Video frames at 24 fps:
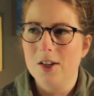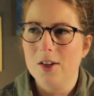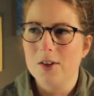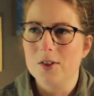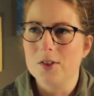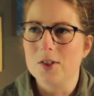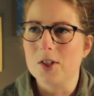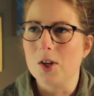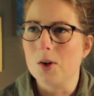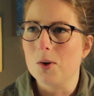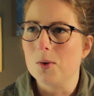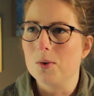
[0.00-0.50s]

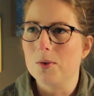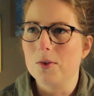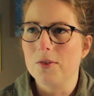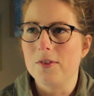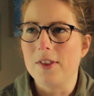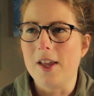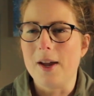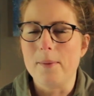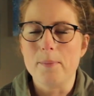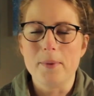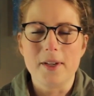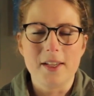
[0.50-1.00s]
So
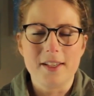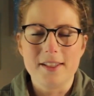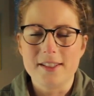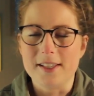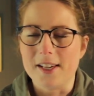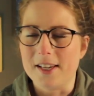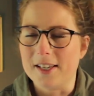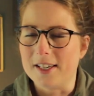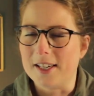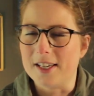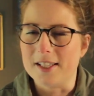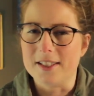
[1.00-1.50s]
that being
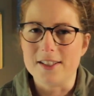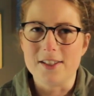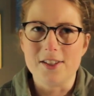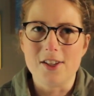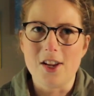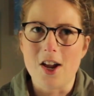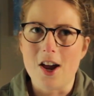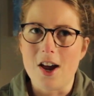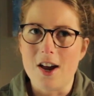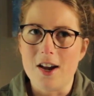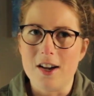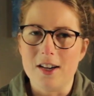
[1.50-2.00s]
said, it's
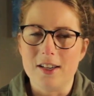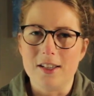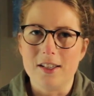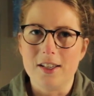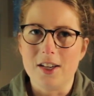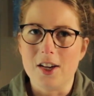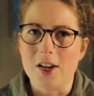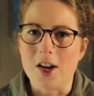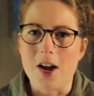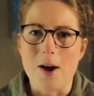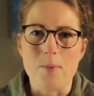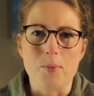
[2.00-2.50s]
not
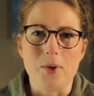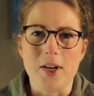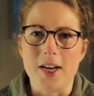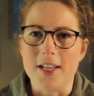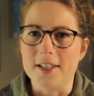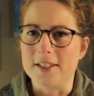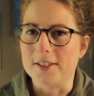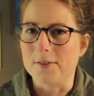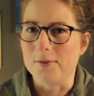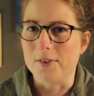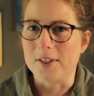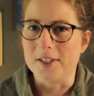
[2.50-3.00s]
a
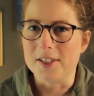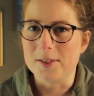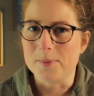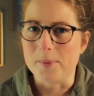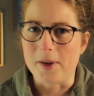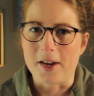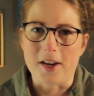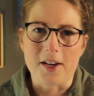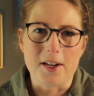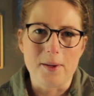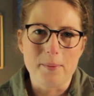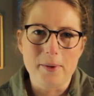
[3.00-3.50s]
comprehensive list
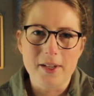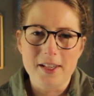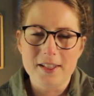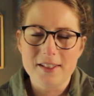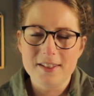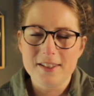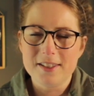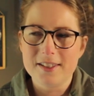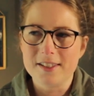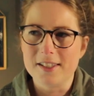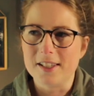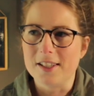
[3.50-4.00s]
by any
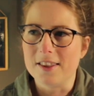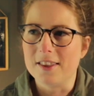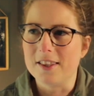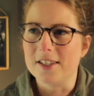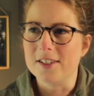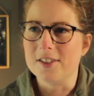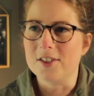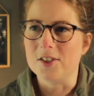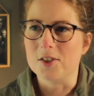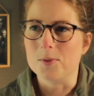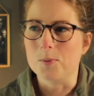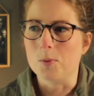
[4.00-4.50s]
means.
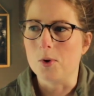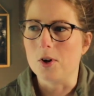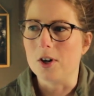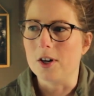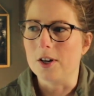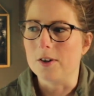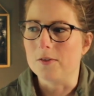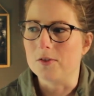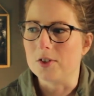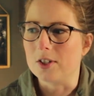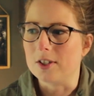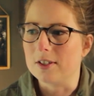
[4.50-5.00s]
This is
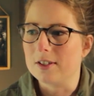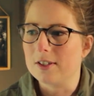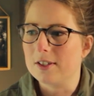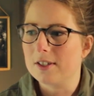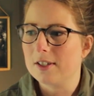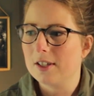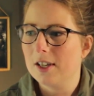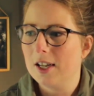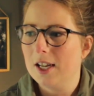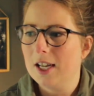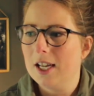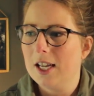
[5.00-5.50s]
more of
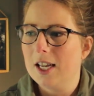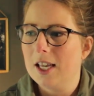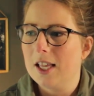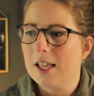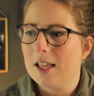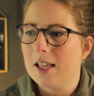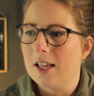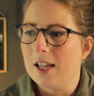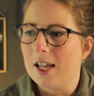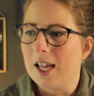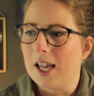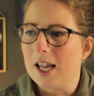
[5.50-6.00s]
just
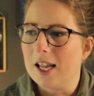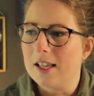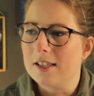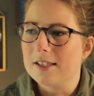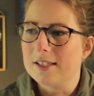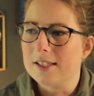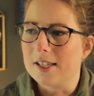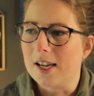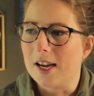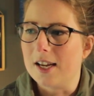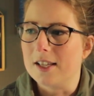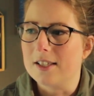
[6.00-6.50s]

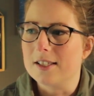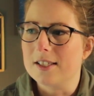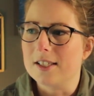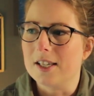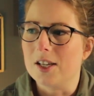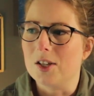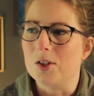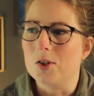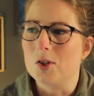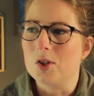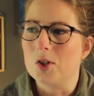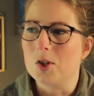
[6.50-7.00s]
insights
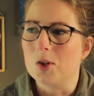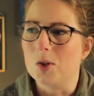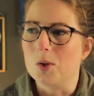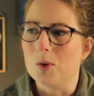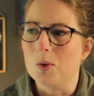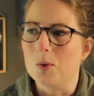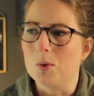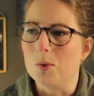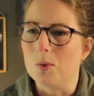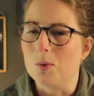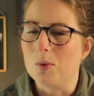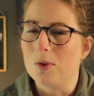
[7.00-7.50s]

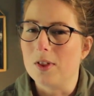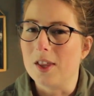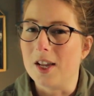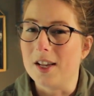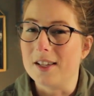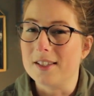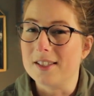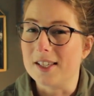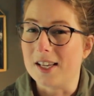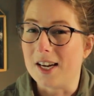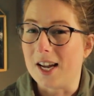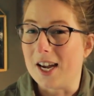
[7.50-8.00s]
into
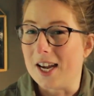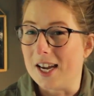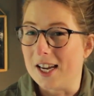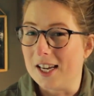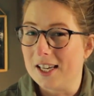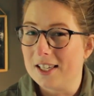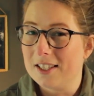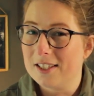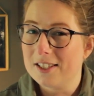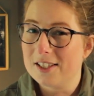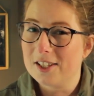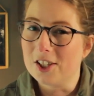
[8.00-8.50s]
things that I
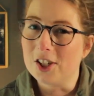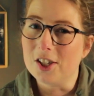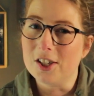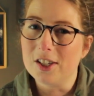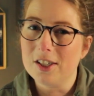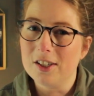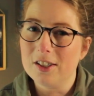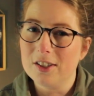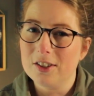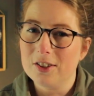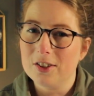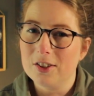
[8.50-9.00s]

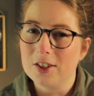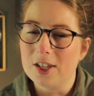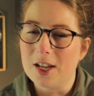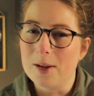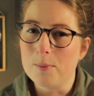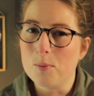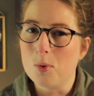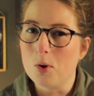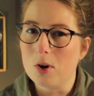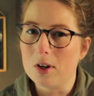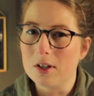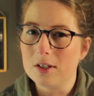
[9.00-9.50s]
consider
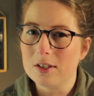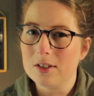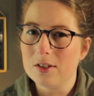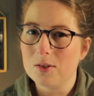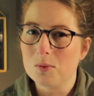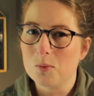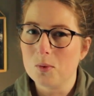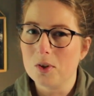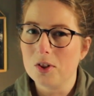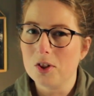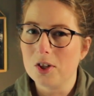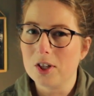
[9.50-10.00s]

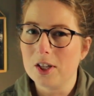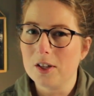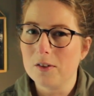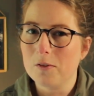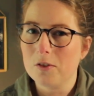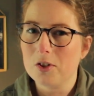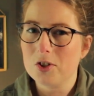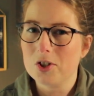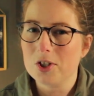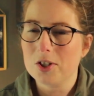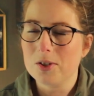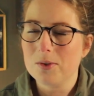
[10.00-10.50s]
important when looking
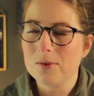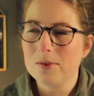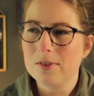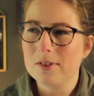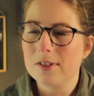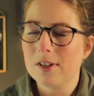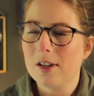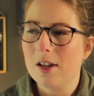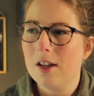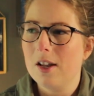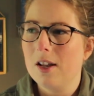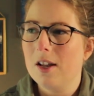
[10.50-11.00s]
for shoes.